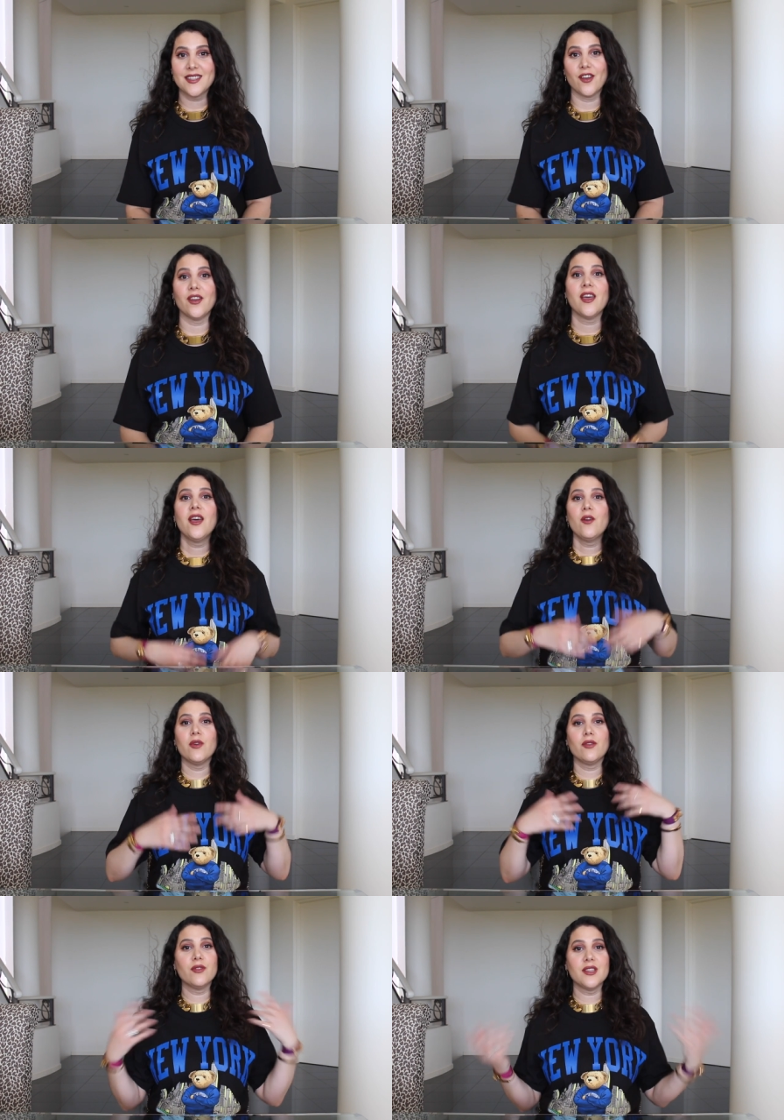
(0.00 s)
So
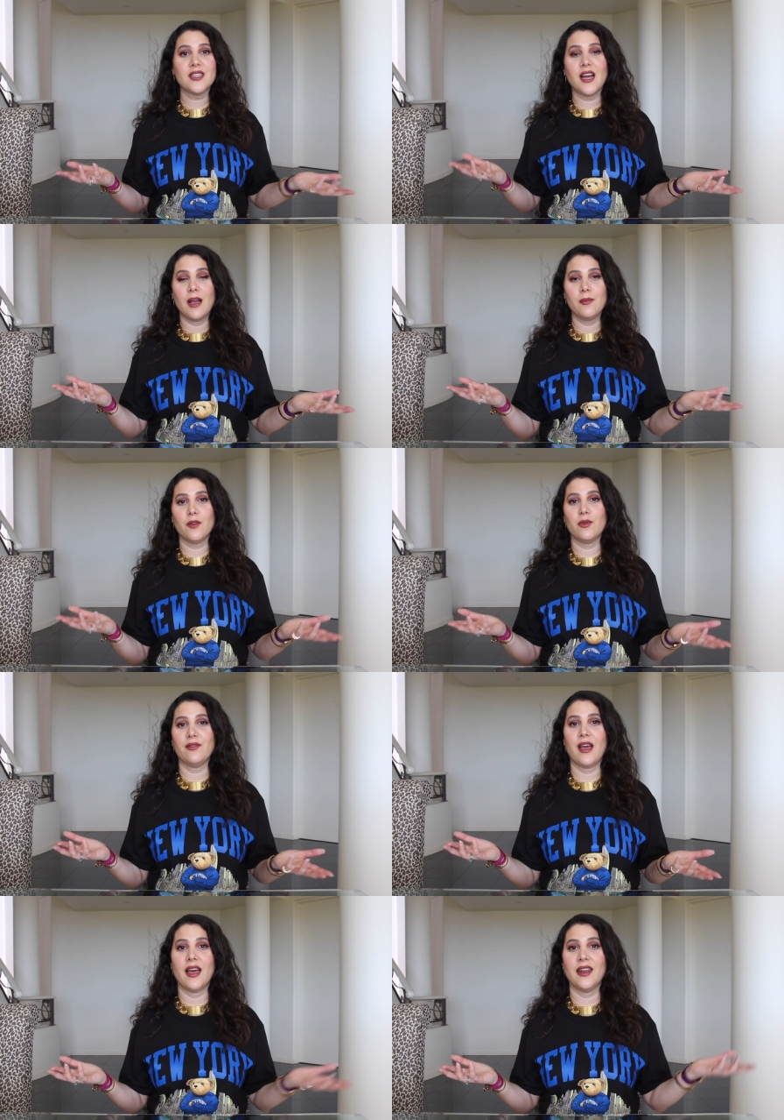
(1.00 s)
with all this time that
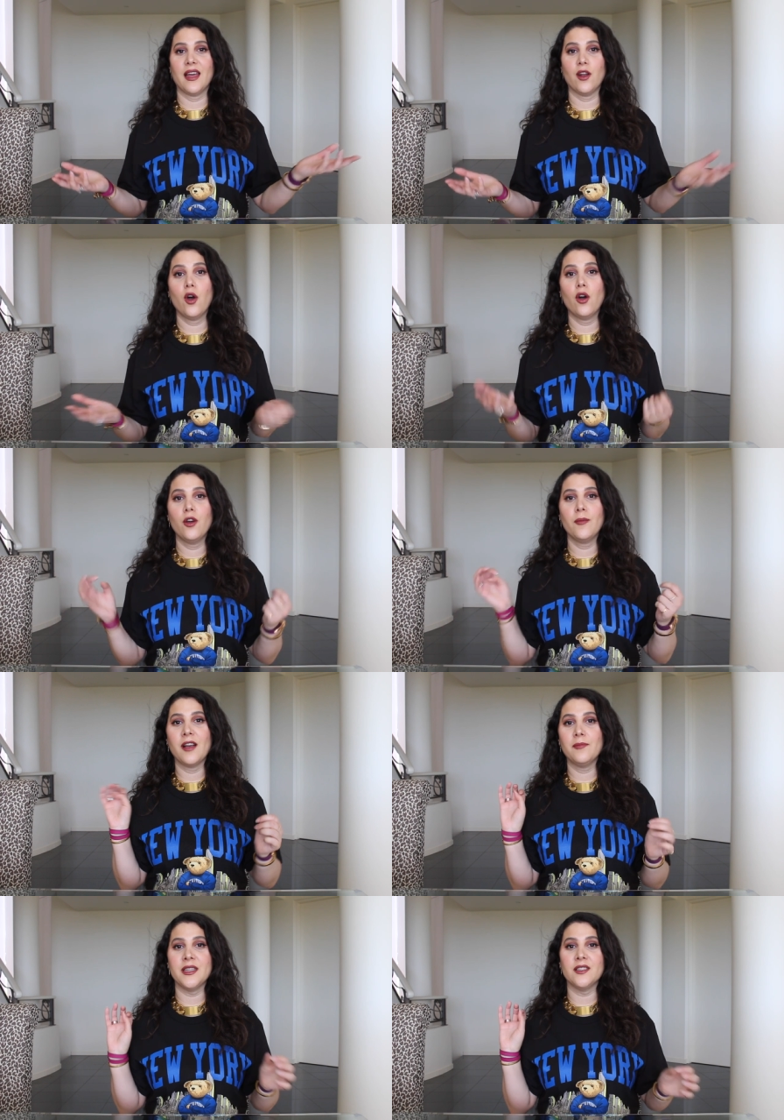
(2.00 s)
we've had at home,
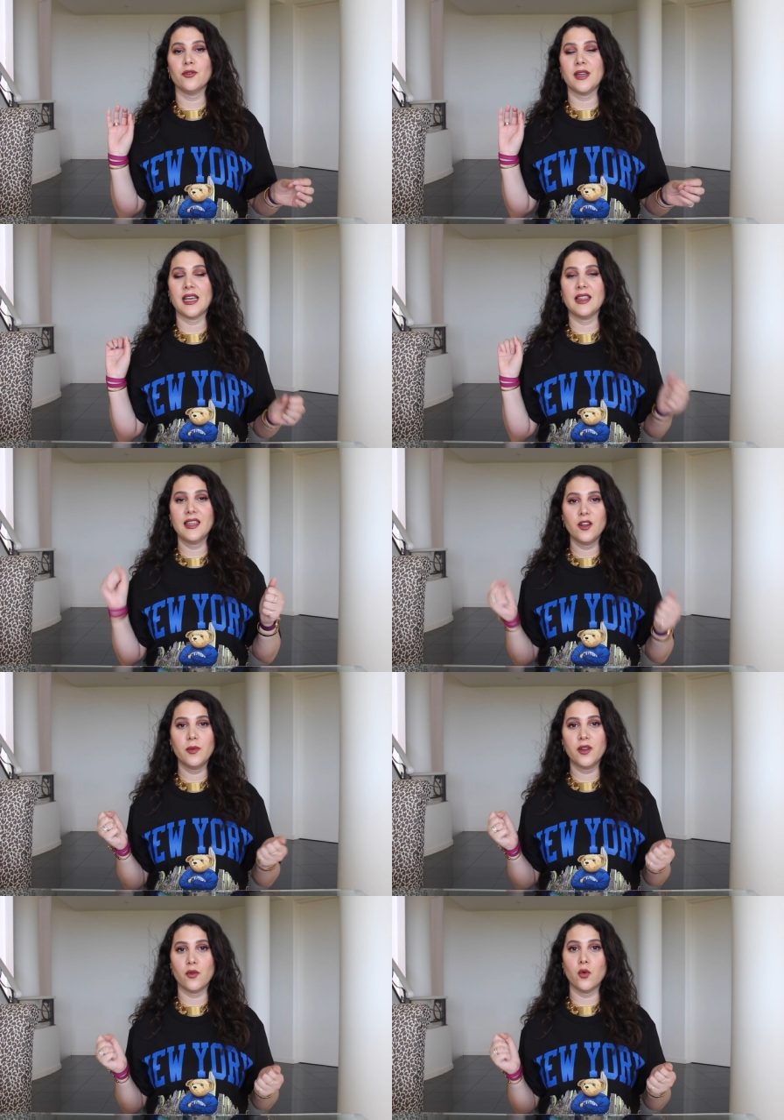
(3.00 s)
I've been doing a little
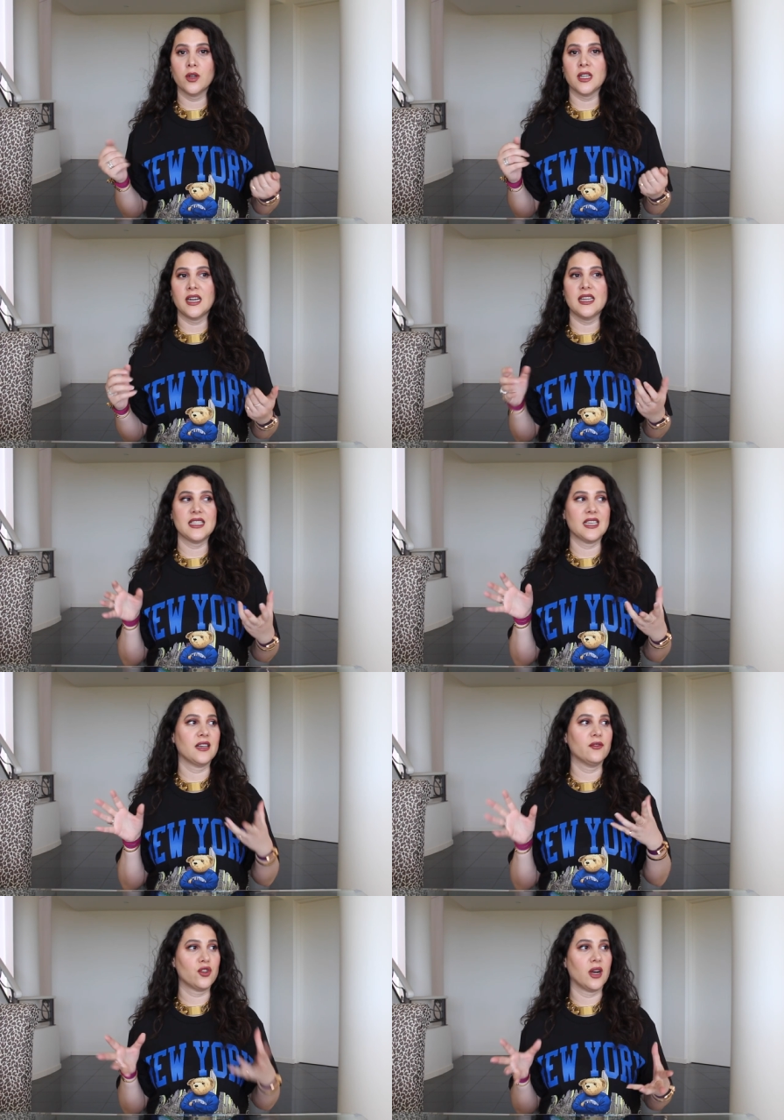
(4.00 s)
bit of organizing.
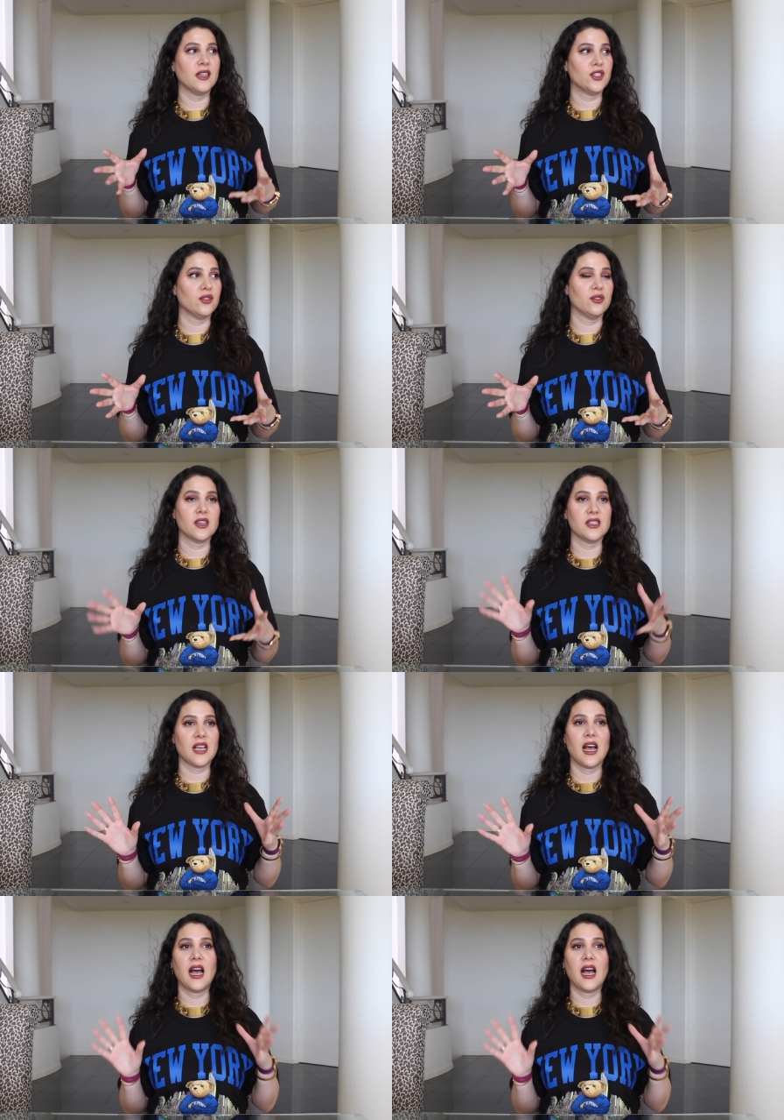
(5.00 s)
I've tried to, because